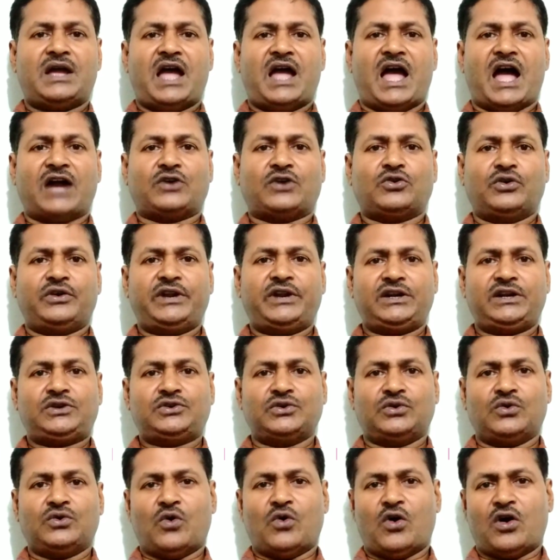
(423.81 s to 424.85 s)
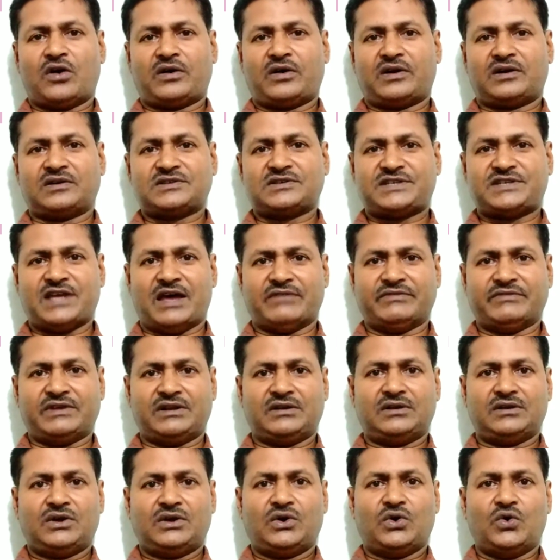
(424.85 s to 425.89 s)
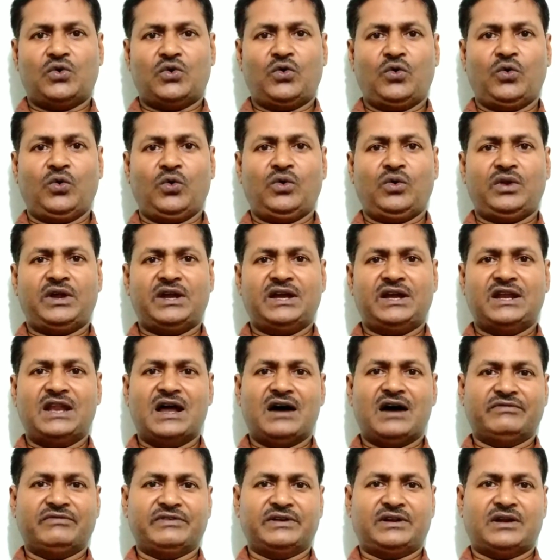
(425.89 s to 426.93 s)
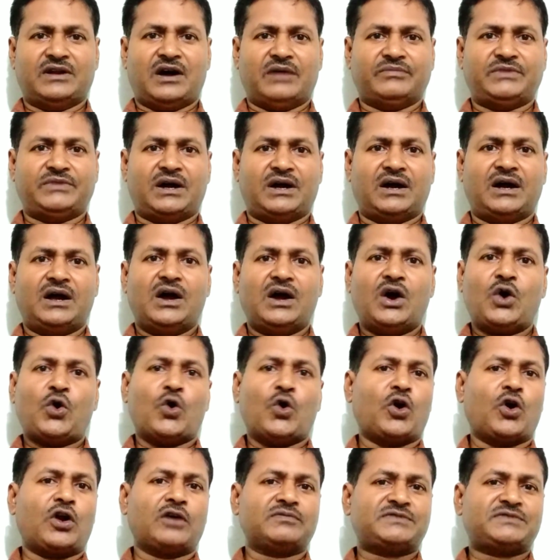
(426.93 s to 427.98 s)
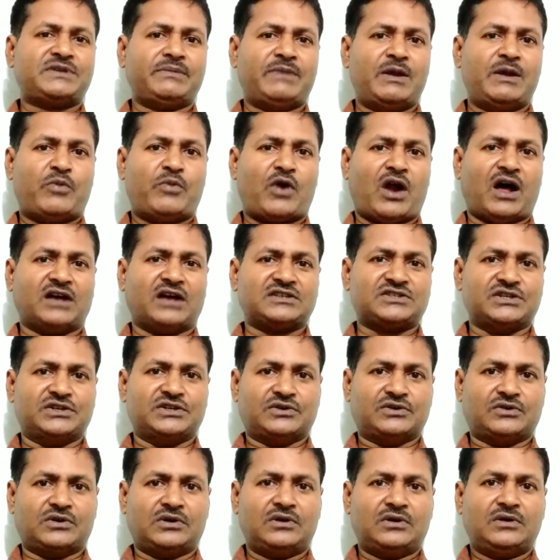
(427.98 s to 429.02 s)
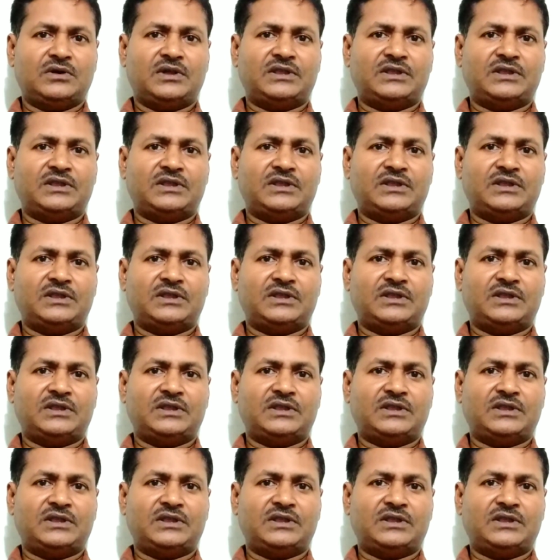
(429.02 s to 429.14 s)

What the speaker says: according to Order 7, Rule 11 of the Code of Civil Procedure,